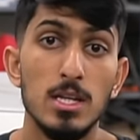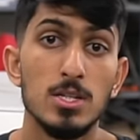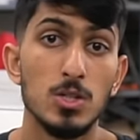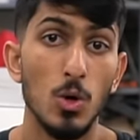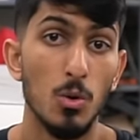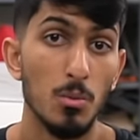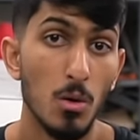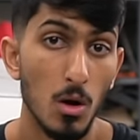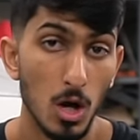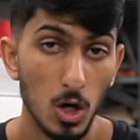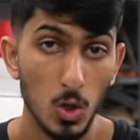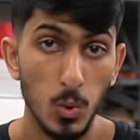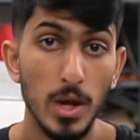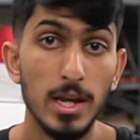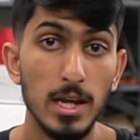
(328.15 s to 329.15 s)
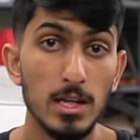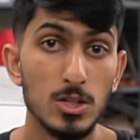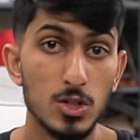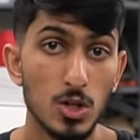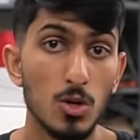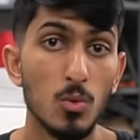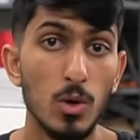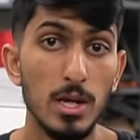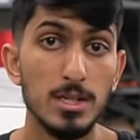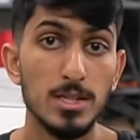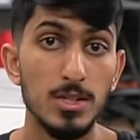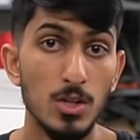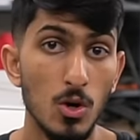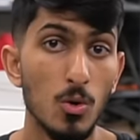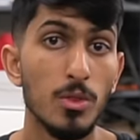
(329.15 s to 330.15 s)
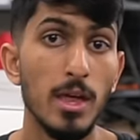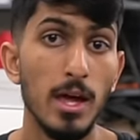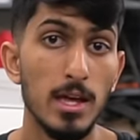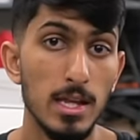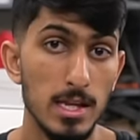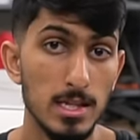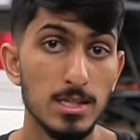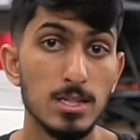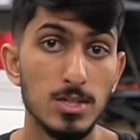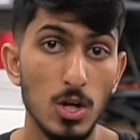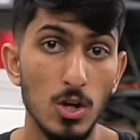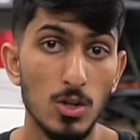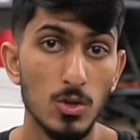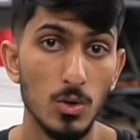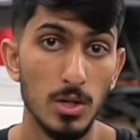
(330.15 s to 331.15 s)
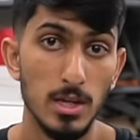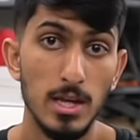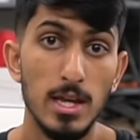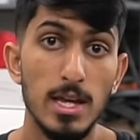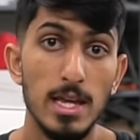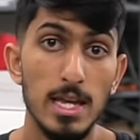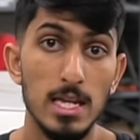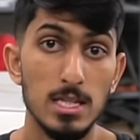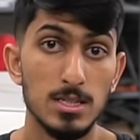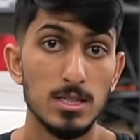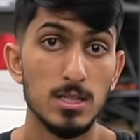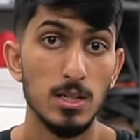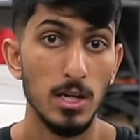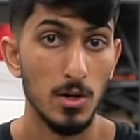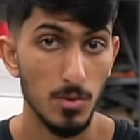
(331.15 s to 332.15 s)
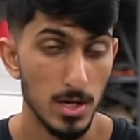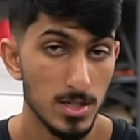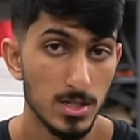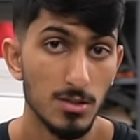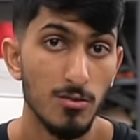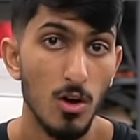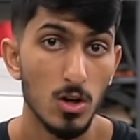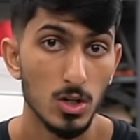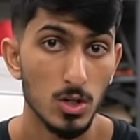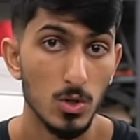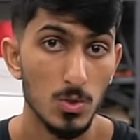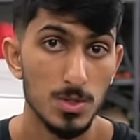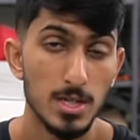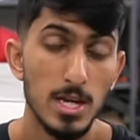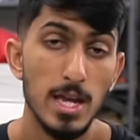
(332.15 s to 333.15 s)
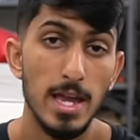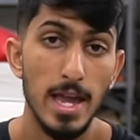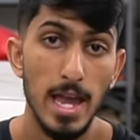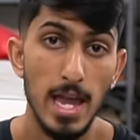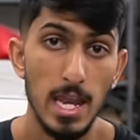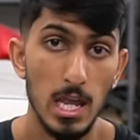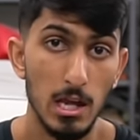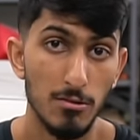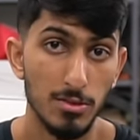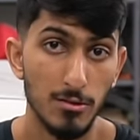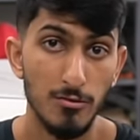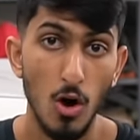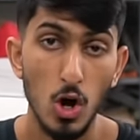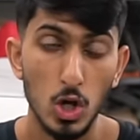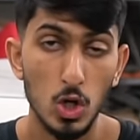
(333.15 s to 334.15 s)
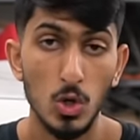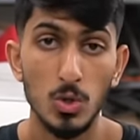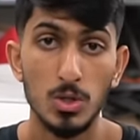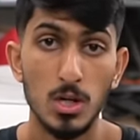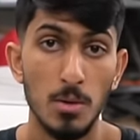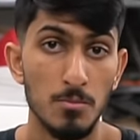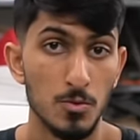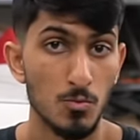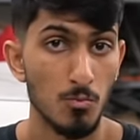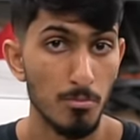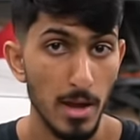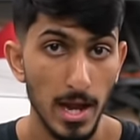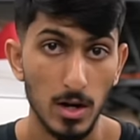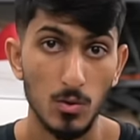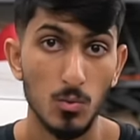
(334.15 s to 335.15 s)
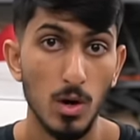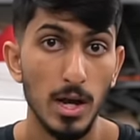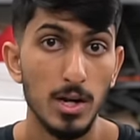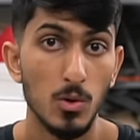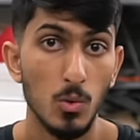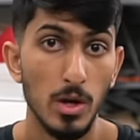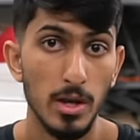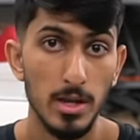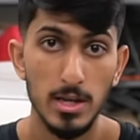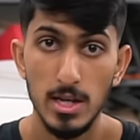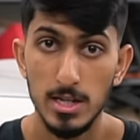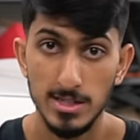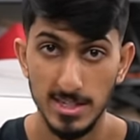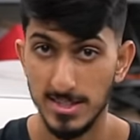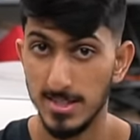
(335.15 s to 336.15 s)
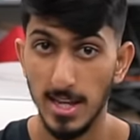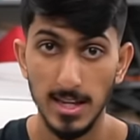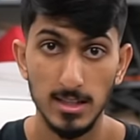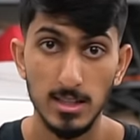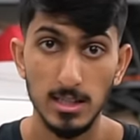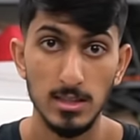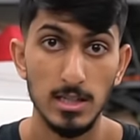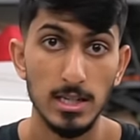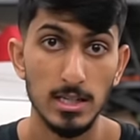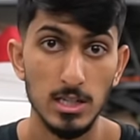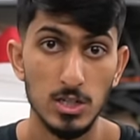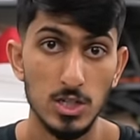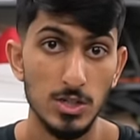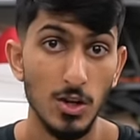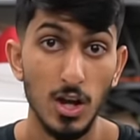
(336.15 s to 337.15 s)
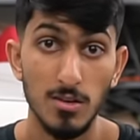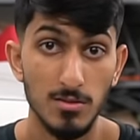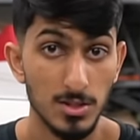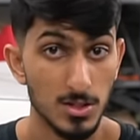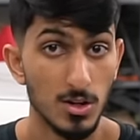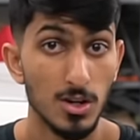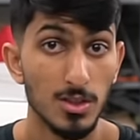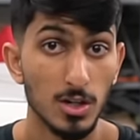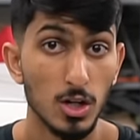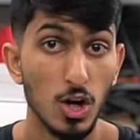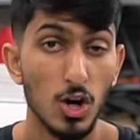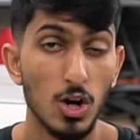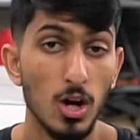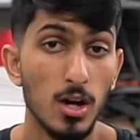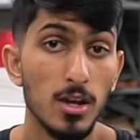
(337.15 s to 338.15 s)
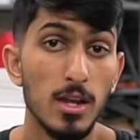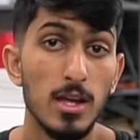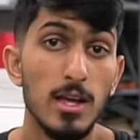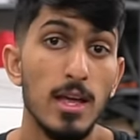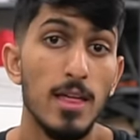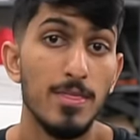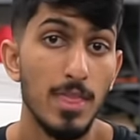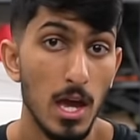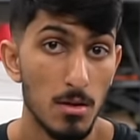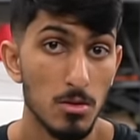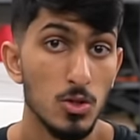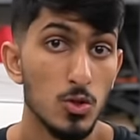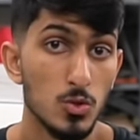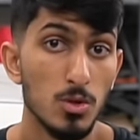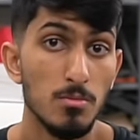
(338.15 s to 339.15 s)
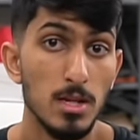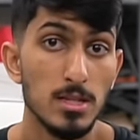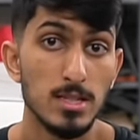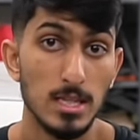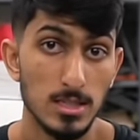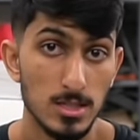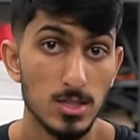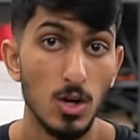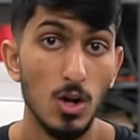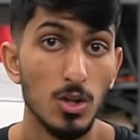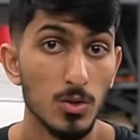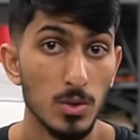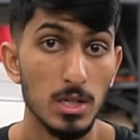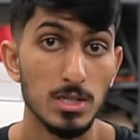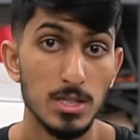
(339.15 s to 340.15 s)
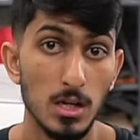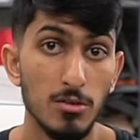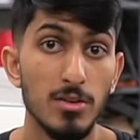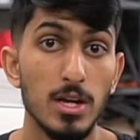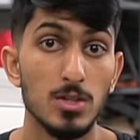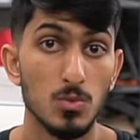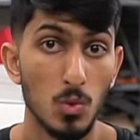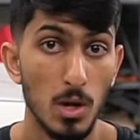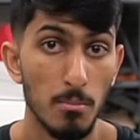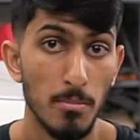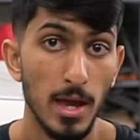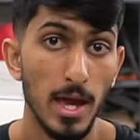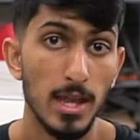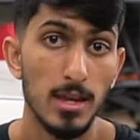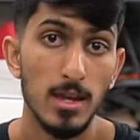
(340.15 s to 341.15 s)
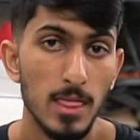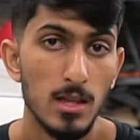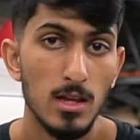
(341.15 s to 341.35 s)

So a quick and sure way to know that it is a solenoid is to erase the fault codes and if the fault code comes back right away, just cycling the ignition, not even turning the car on, that usually means that the solenoid itself has went bad.